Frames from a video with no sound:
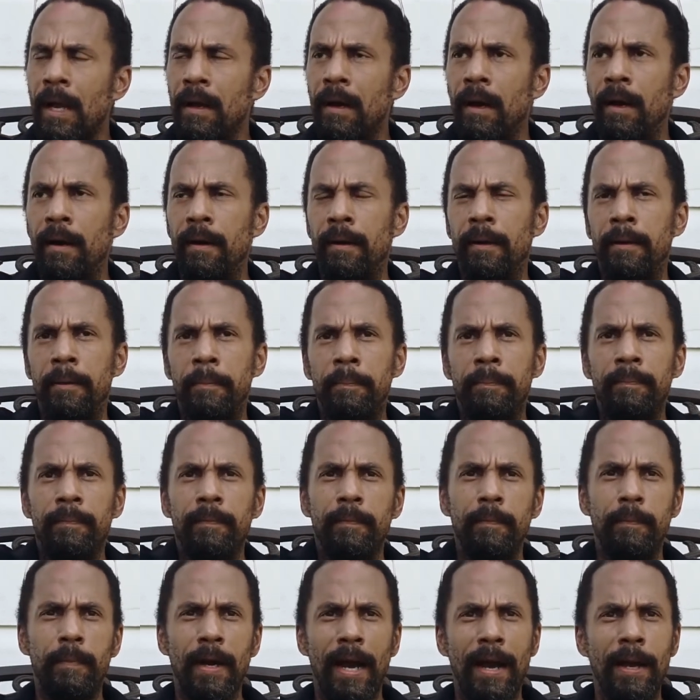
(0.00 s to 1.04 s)

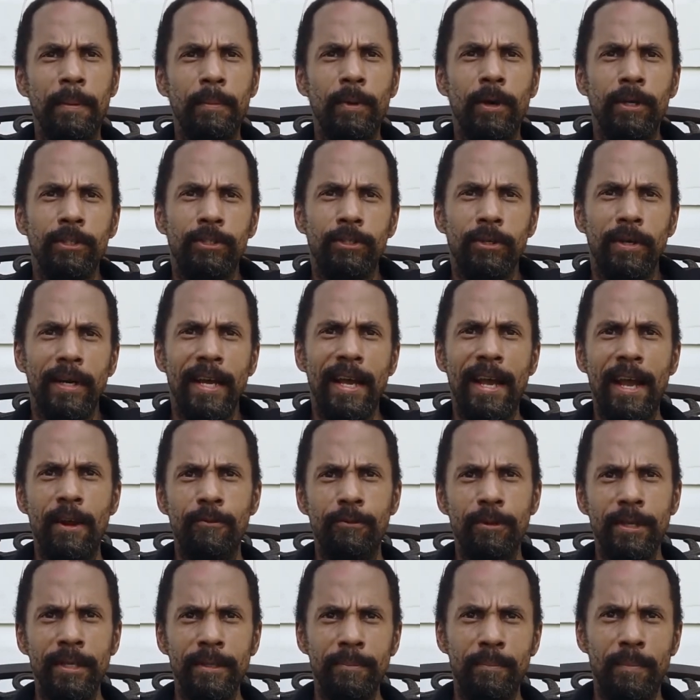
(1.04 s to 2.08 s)
But I'm not sure that
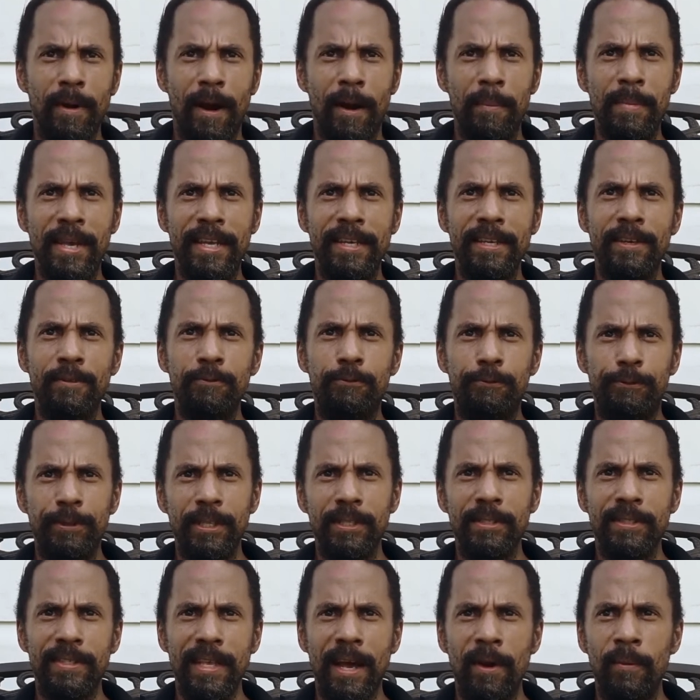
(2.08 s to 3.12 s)
every Barbadian
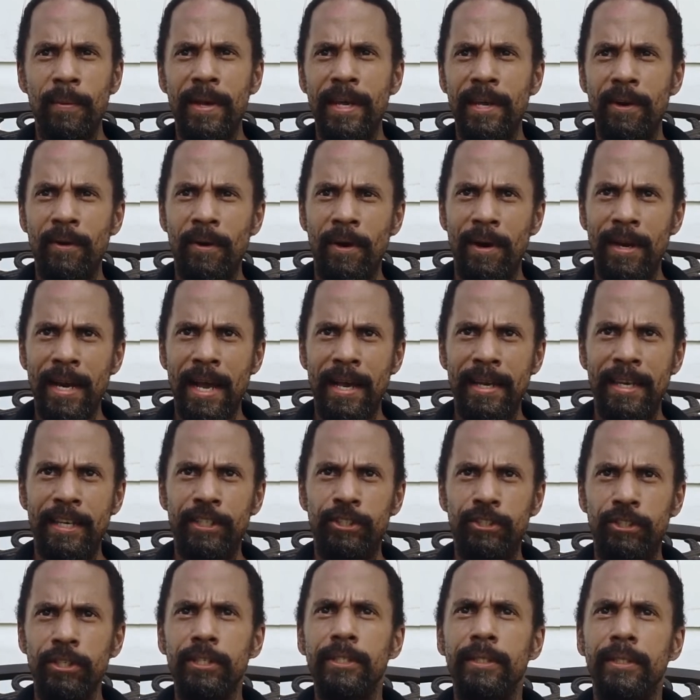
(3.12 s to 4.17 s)
feels that way or that they
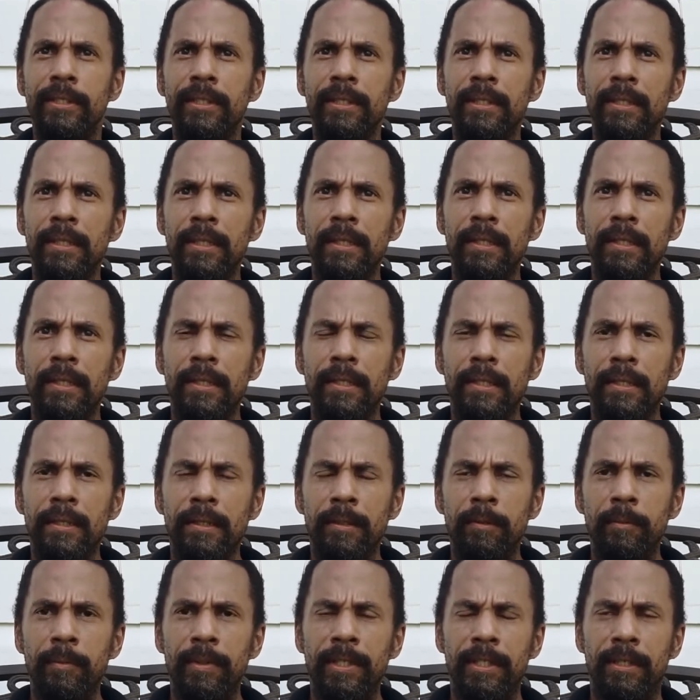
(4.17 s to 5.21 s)
should,
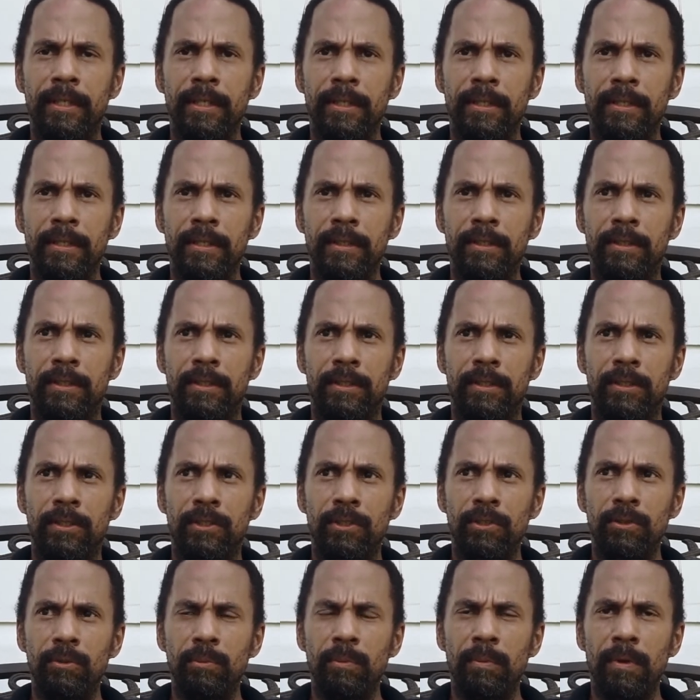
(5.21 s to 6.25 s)
because
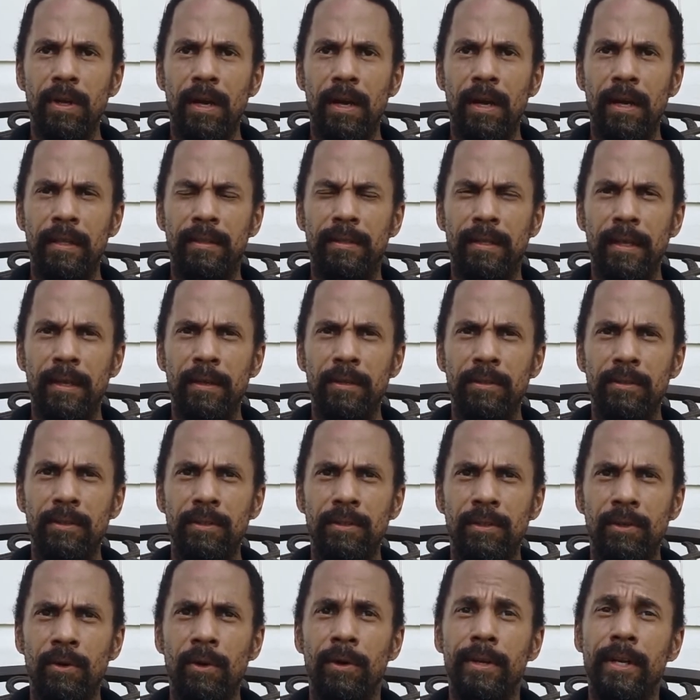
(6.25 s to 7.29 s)
I think
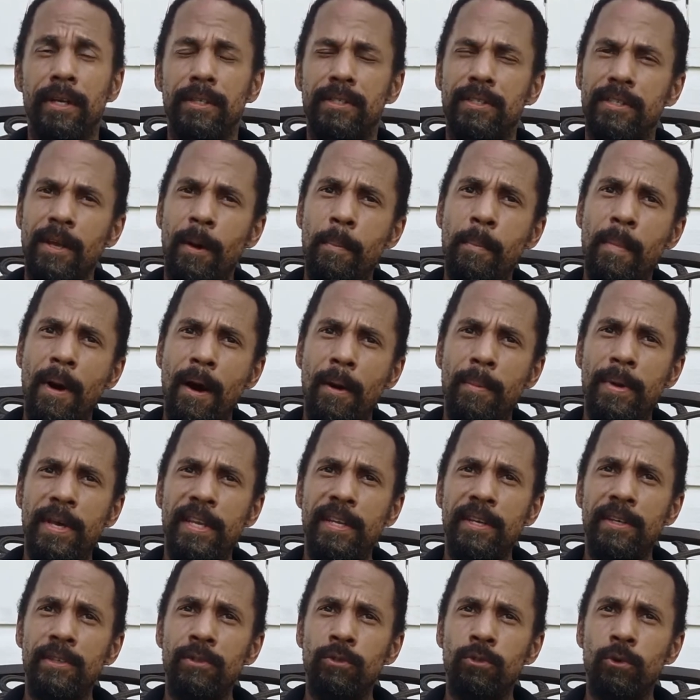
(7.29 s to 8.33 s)
there's some
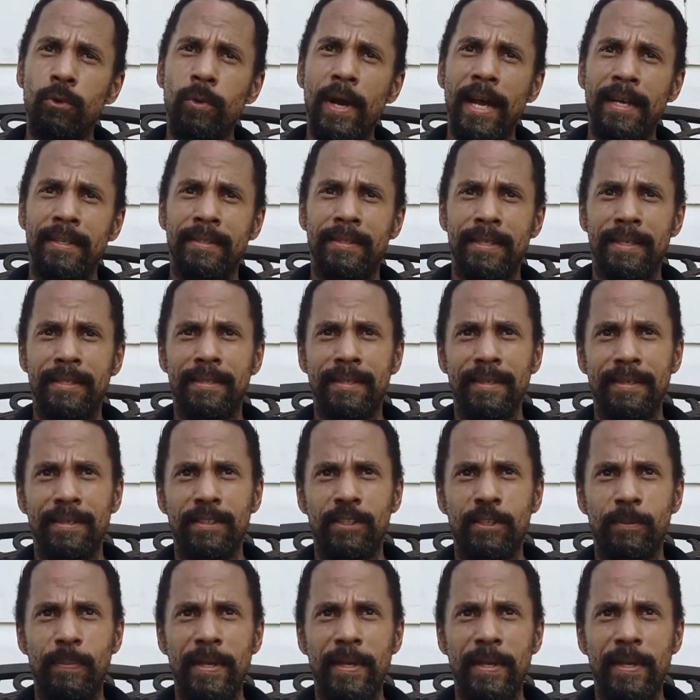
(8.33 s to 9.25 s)
Barbadians who exist in